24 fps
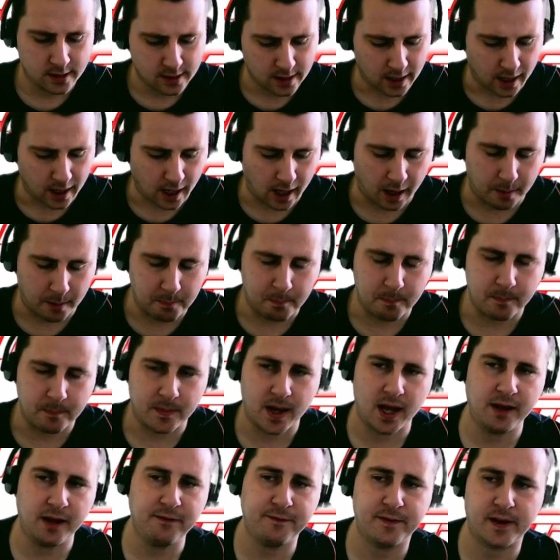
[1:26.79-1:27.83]

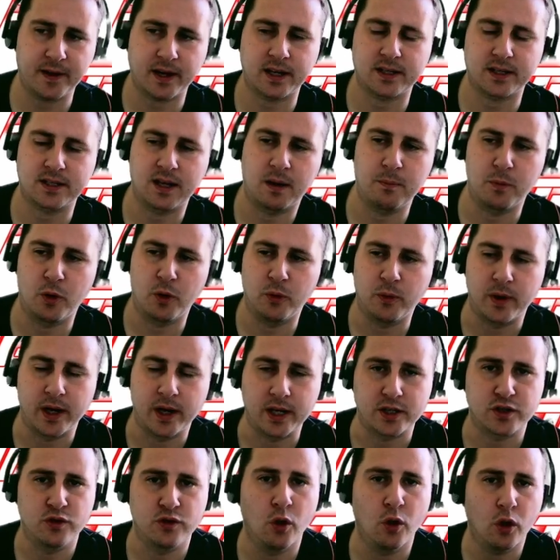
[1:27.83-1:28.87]
If, for example, it's
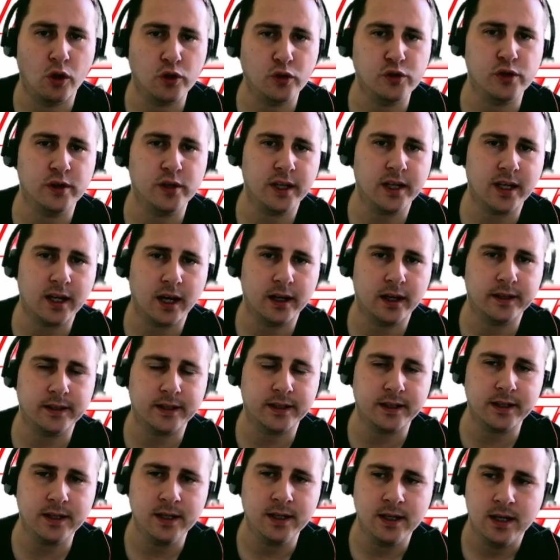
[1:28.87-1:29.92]
not a unique
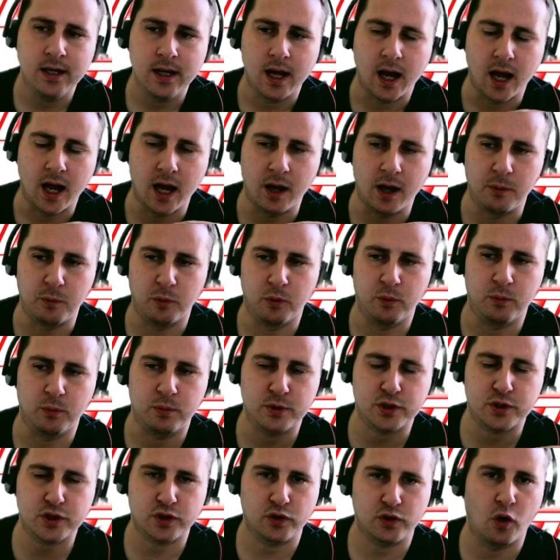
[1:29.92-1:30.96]
ID, it will
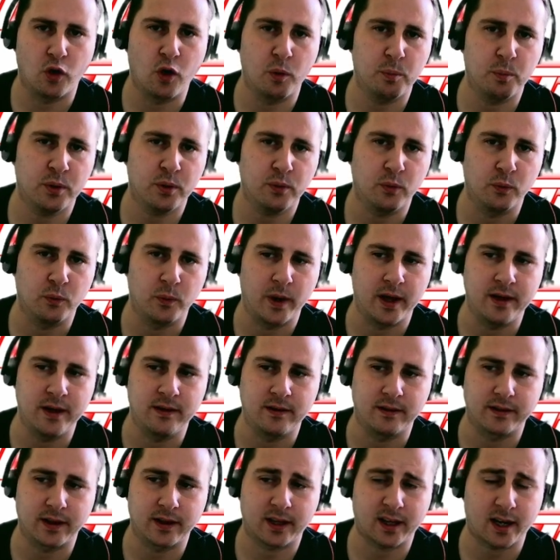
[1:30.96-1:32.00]
stop when
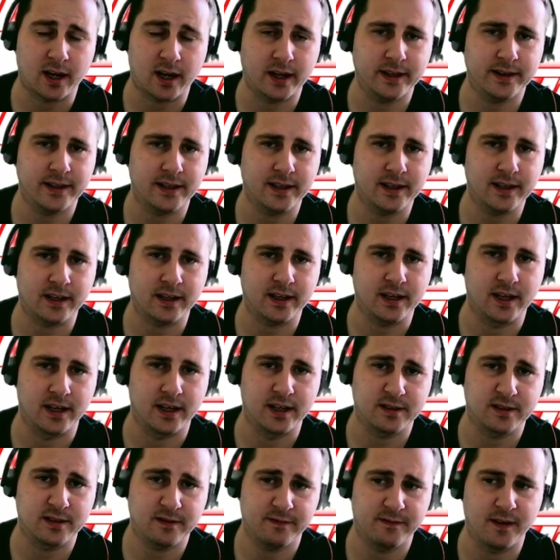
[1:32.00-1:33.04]
the criteria
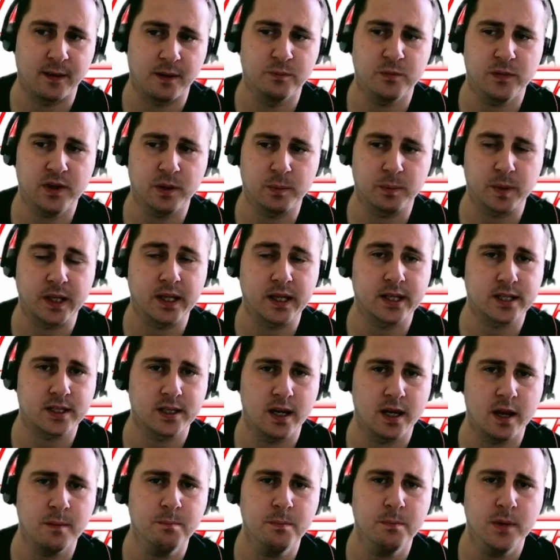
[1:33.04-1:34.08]
is found to be the
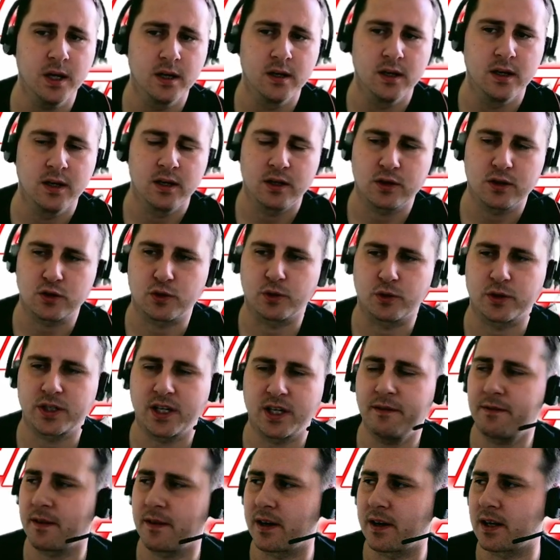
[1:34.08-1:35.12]
same. So say,
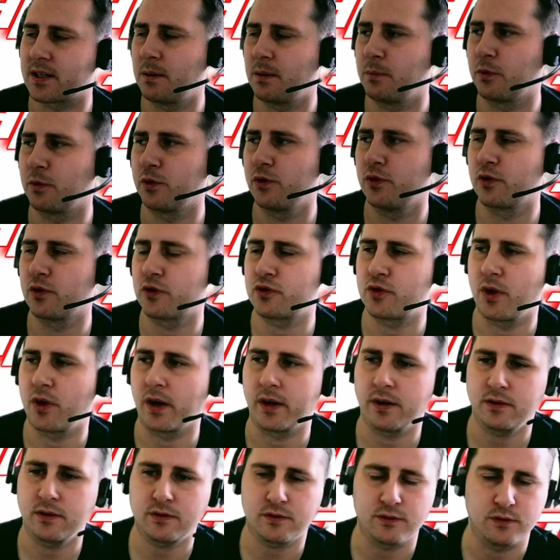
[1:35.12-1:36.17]
for example, you're trying
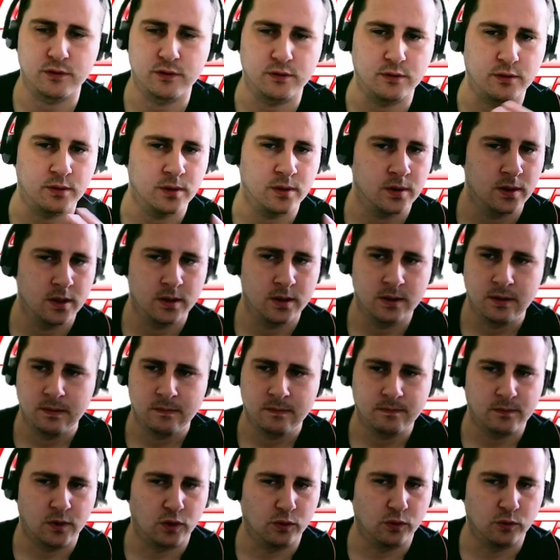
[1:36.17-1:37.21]
to
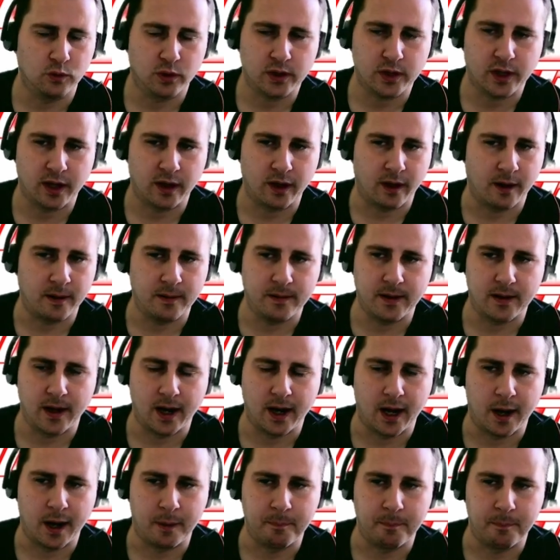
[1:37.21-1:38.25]
look at
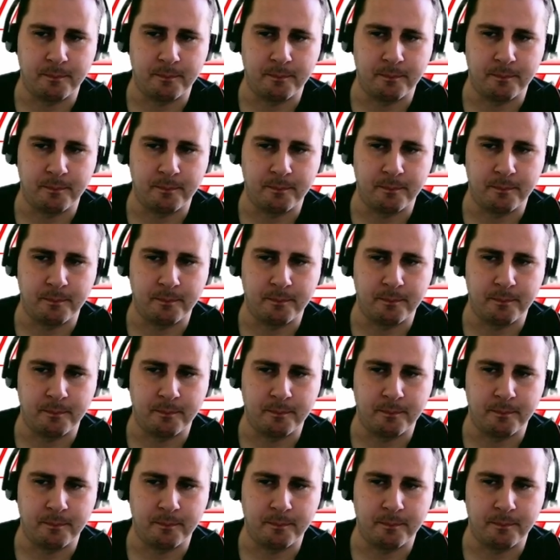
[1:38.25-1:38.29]
a